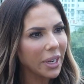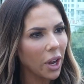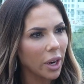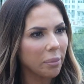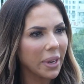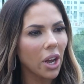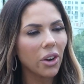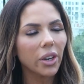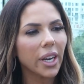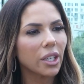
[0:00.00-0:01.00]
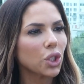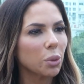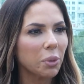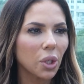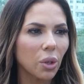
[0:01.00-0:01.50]
my daughter. My daughter and I are
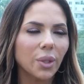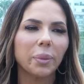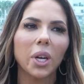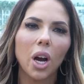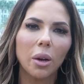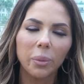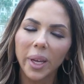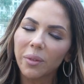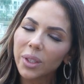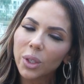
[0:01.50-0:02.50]
super close. We have a little.